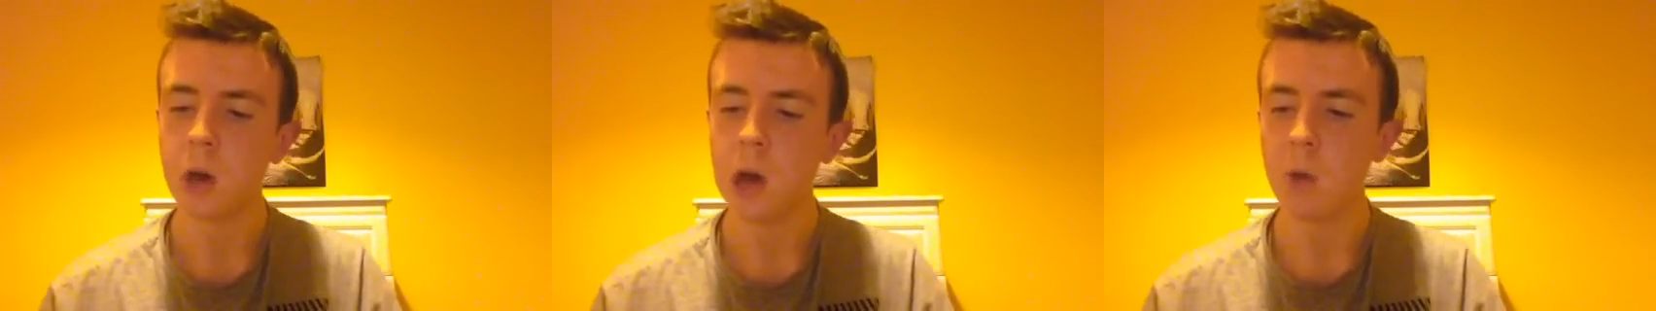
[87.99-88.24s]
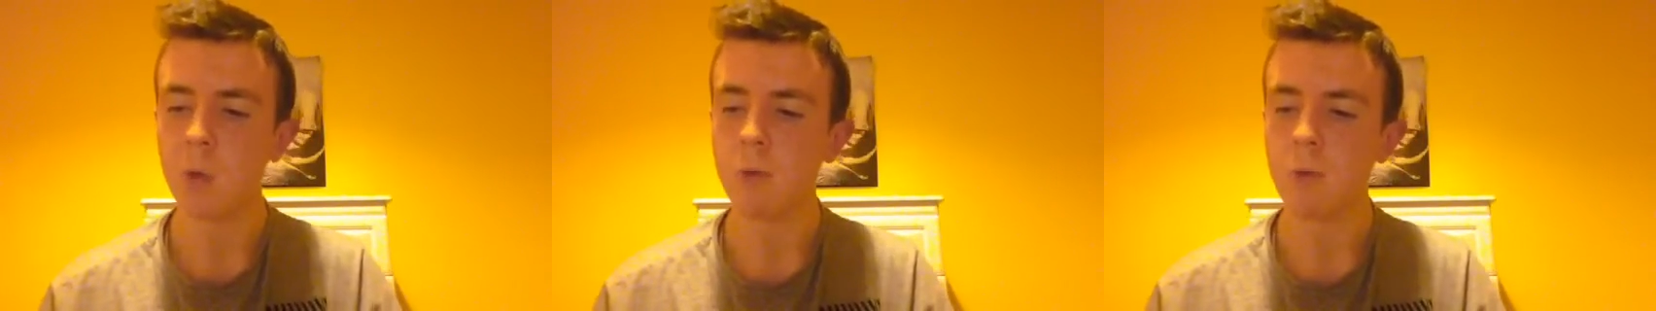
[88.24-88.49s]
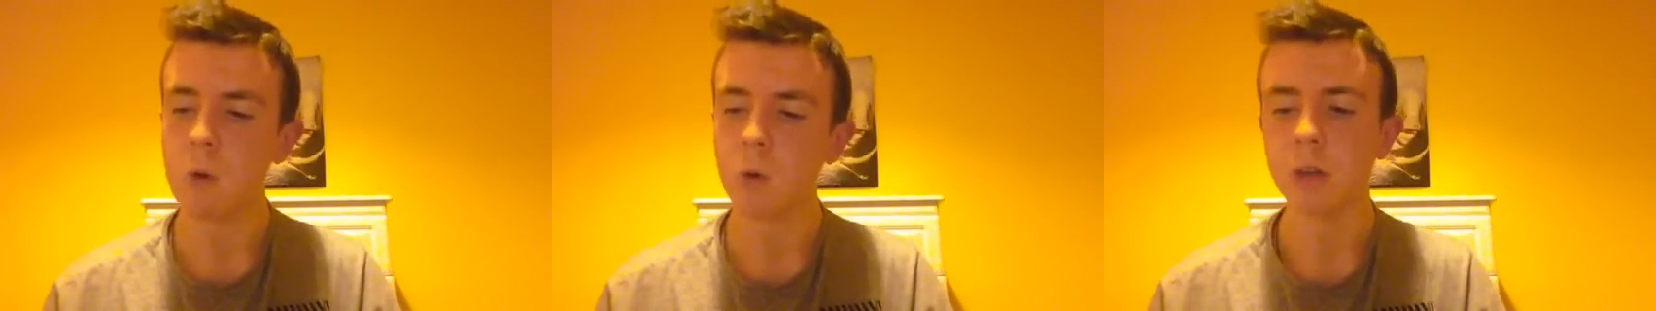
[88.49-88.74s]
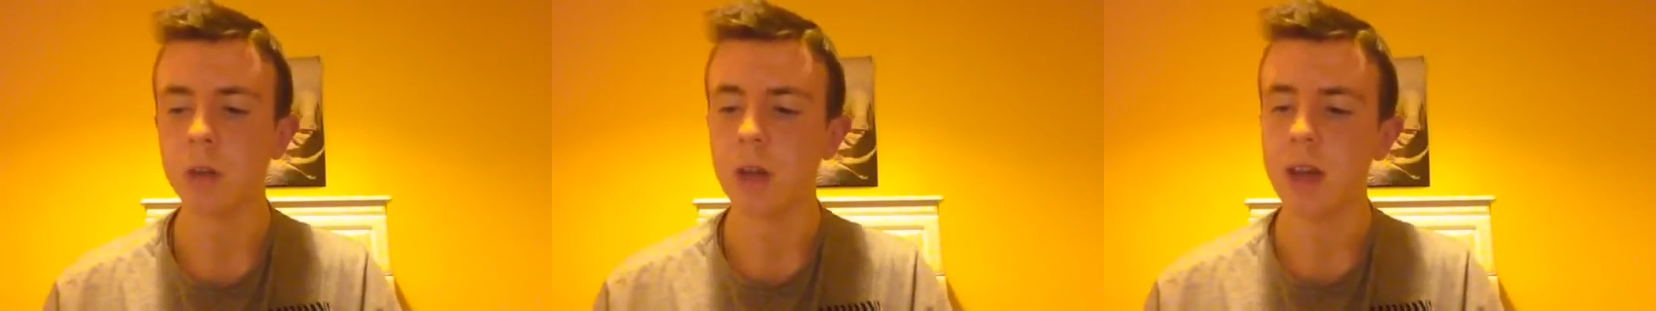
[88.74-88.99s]
and we
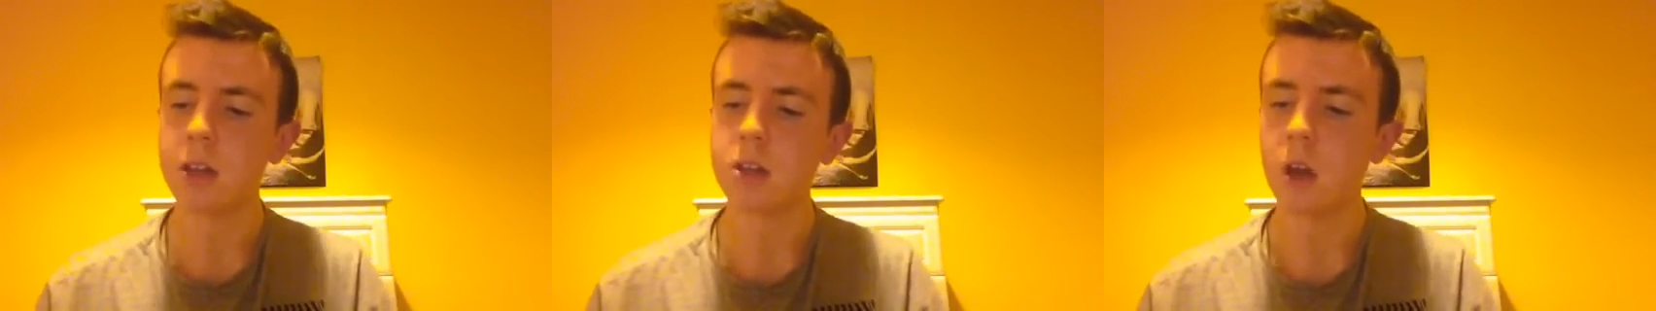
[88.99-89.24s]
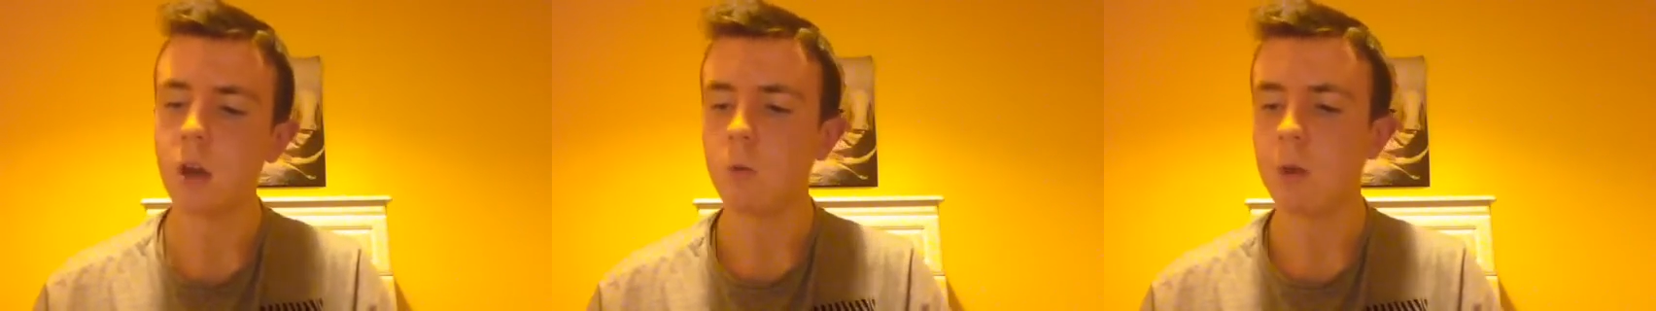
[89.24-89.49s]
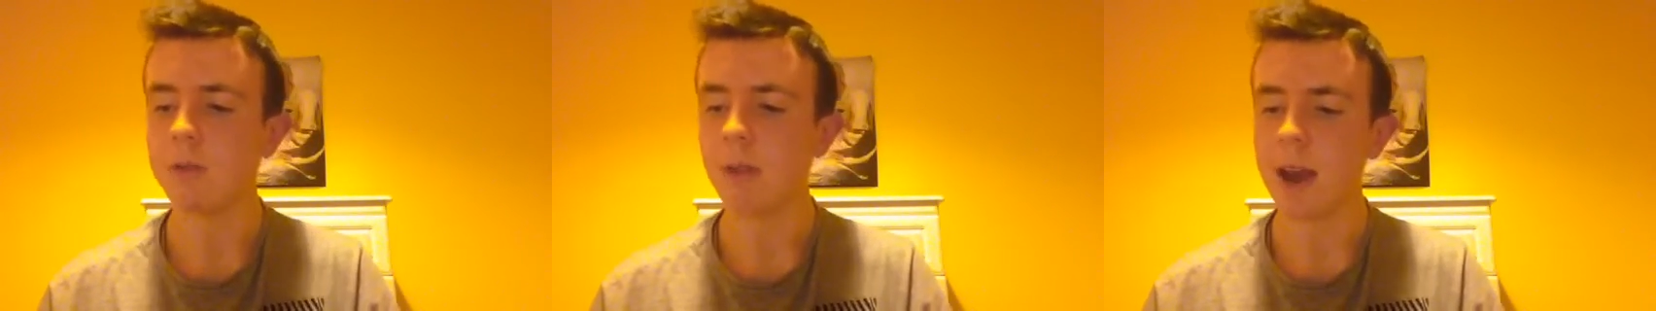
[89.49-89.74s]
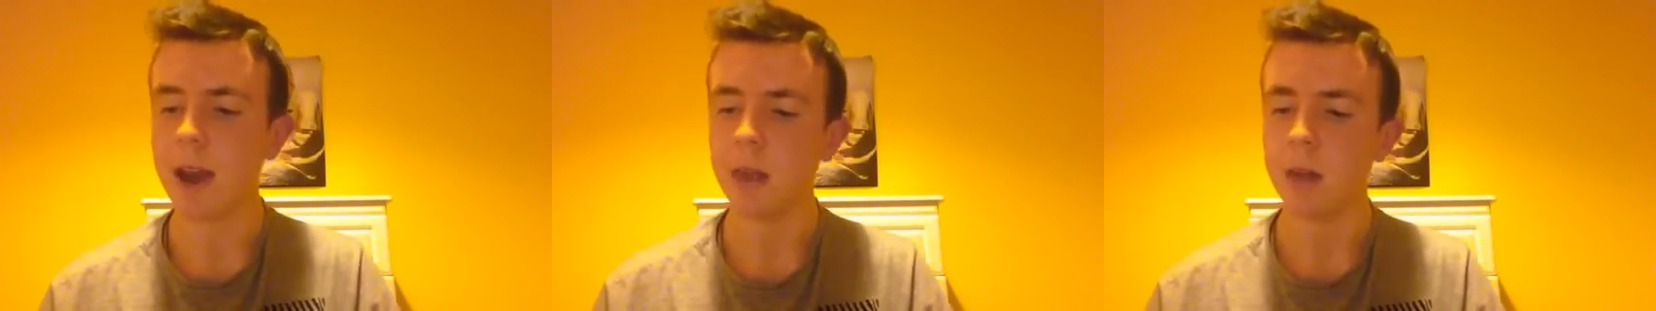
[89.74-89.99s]
rolled each with
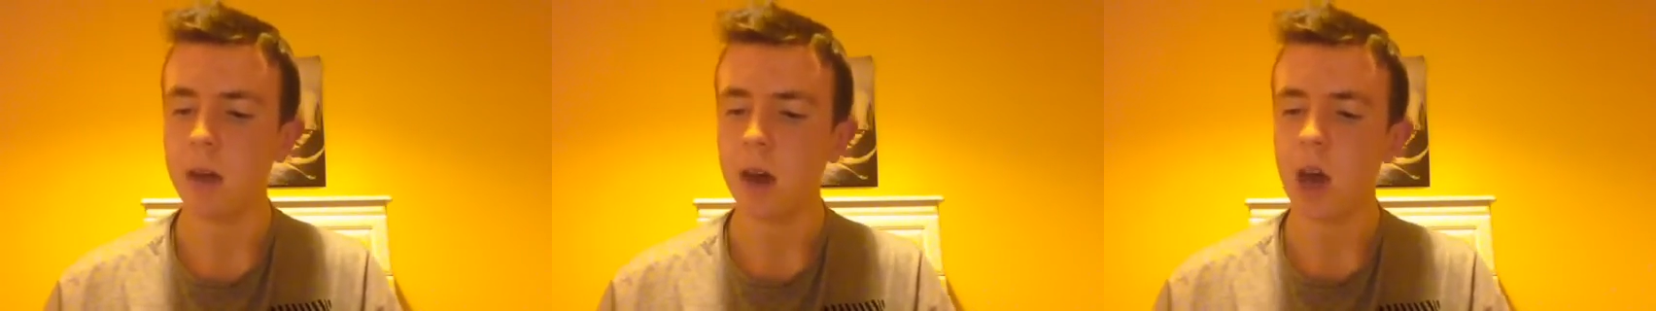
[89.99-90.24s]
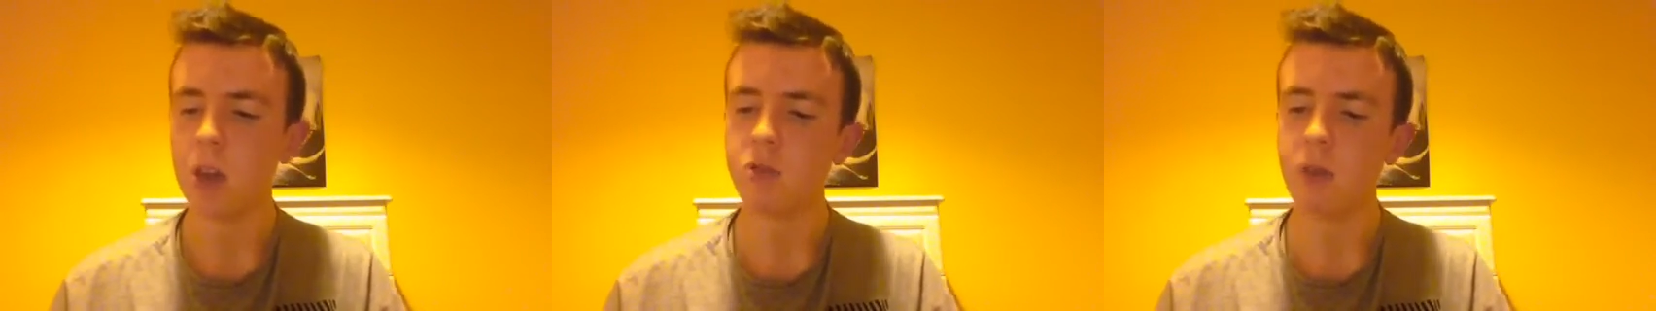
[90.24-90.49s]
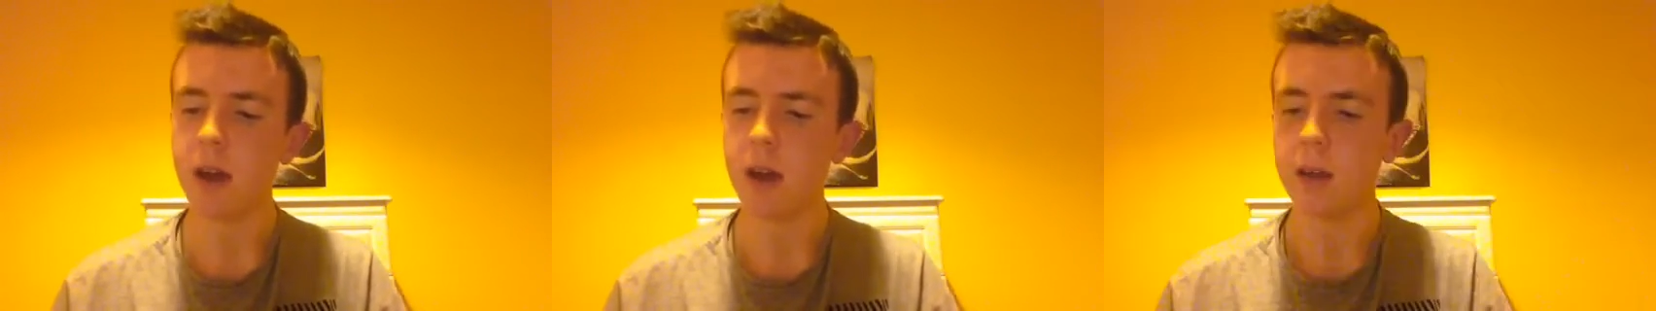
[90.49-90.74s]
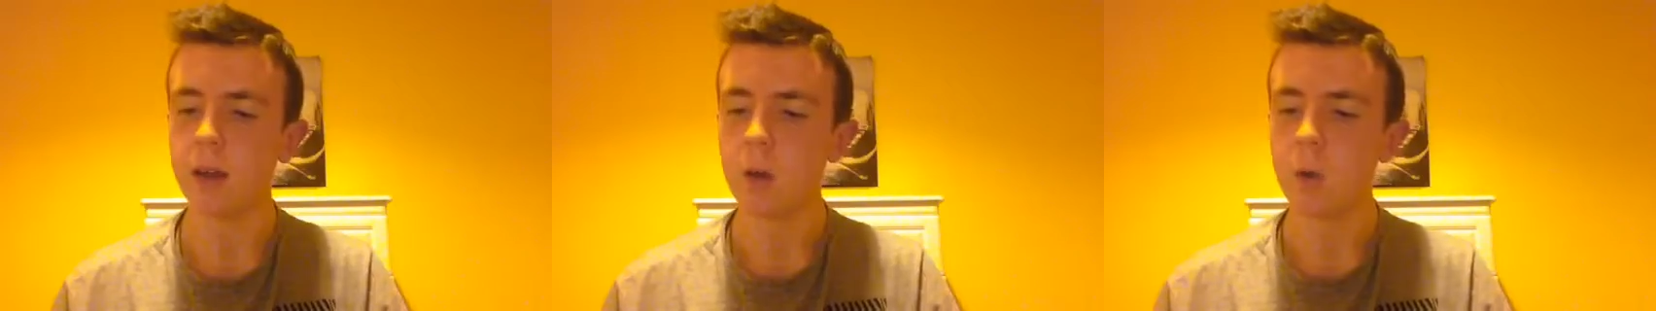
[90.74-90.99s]
Ren and Dre.